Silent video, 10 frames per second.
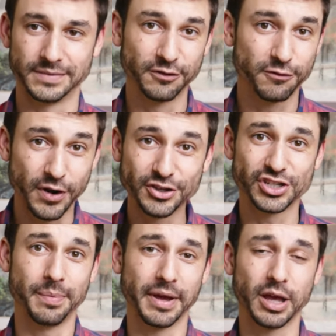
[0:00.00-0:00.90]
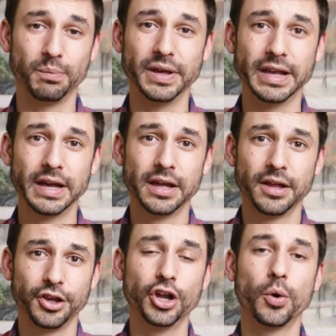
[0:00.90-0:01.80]
in friendship, it could be,
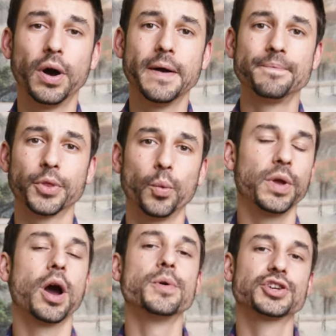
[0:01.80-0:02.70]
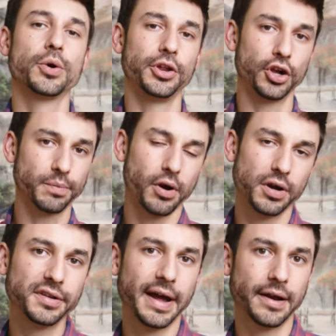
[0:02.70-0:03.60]
you know what? We always go to your
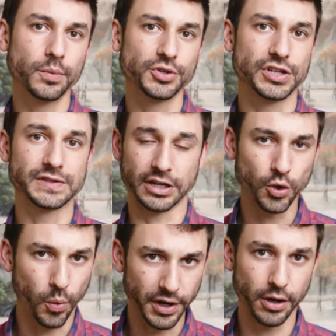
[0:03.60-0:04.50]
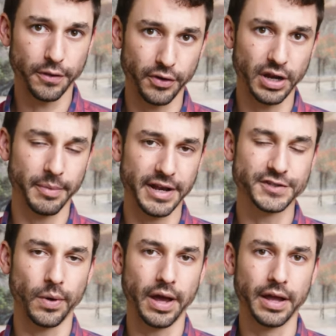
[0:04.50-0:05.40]
part of town, which is like 20 or 30
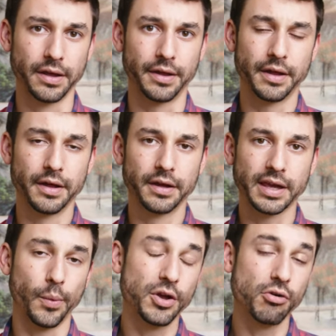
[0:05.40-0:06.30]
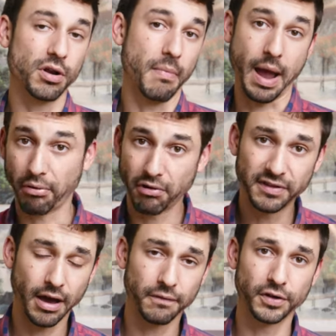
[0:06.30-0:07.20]
minutes away. Can we go to my part of
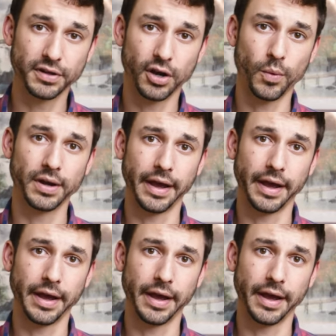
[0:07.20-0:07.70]
town for dinner one